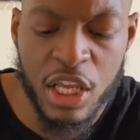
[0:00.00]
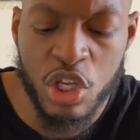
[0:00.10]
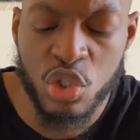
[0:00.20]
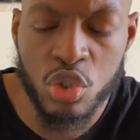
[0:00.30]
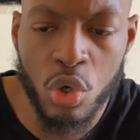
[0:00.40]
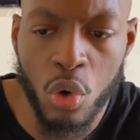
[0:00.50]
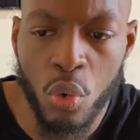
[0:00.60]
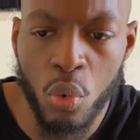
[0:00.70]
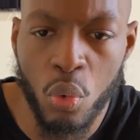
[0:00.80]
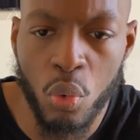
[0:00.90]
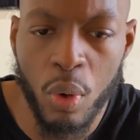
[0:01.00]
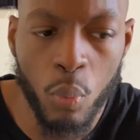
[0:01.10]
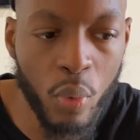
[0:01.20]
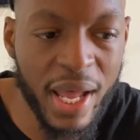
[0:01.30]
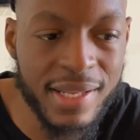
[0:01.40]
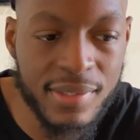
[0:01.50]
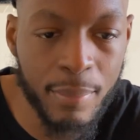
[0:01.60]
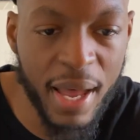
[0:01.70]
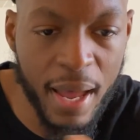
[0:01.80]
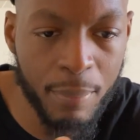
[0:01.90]
So what ends up
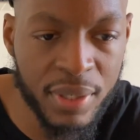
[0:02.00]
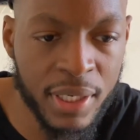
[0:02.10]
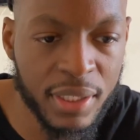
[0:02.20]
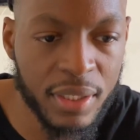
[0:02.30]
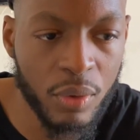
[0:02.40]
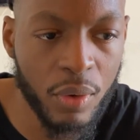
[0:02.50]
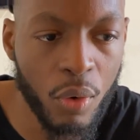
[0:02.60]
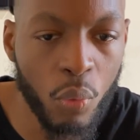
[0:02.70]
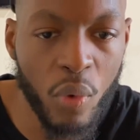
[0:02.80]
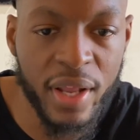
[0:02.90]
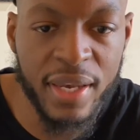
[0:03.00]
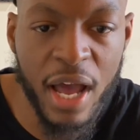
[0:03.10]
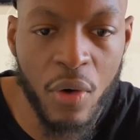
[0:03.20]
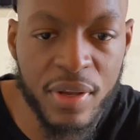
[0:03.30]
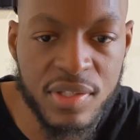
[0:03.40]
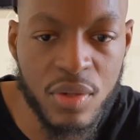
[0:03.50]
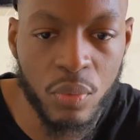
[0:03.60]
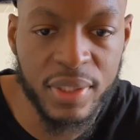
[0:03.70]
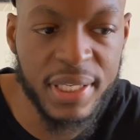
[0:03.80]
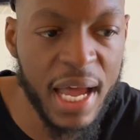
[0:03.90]
happening, or what now is the
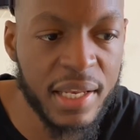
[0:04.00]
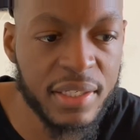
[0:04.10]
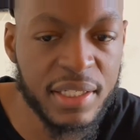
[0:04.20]
reality,